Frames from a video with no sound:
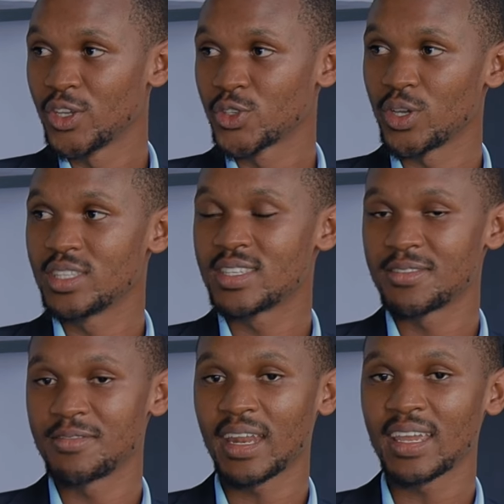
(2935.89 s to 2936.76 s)
So it's
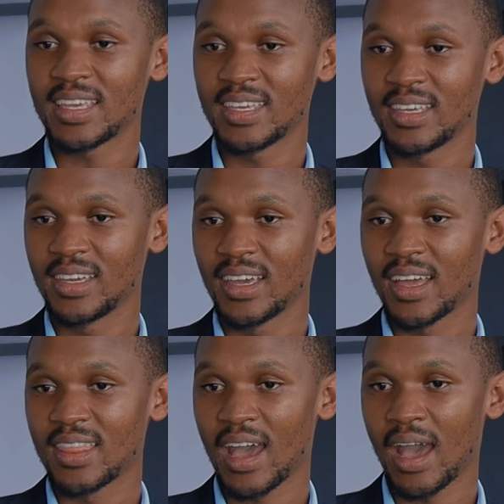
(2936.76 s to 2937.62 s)
very key
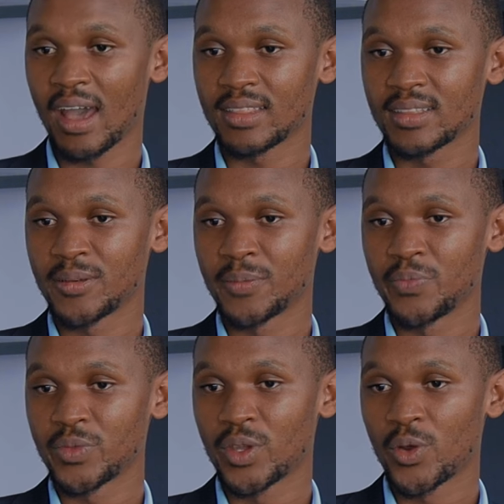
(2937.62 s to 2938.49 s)
that
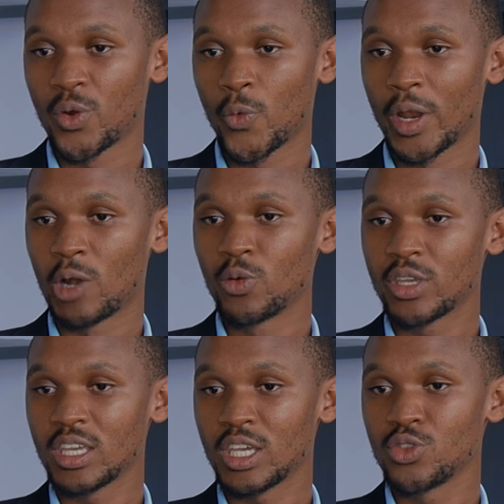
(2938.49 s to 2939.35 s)
when
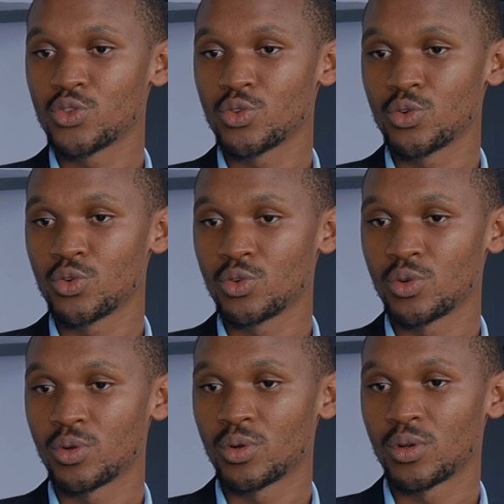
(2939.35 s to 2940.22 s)
looking into